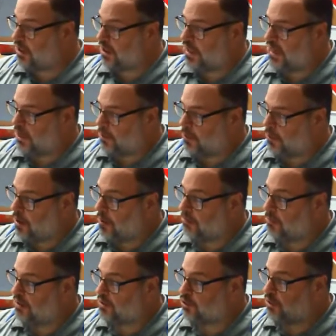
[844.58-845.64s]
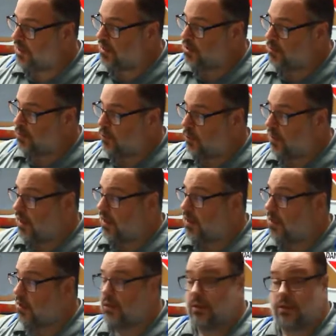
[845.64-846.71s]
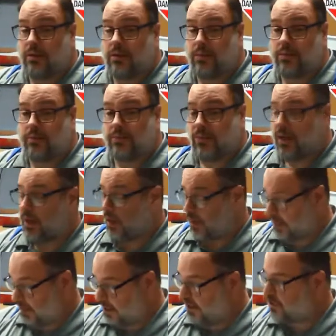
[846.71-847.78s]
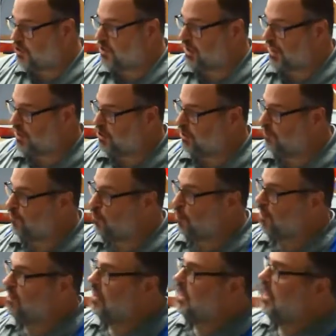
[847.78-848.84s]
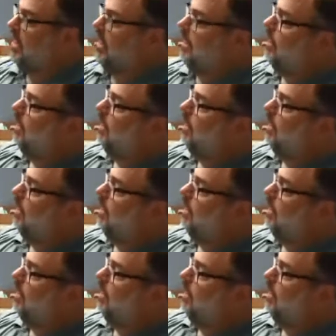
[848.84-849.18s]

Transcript: and how to properly transport it? Section 14,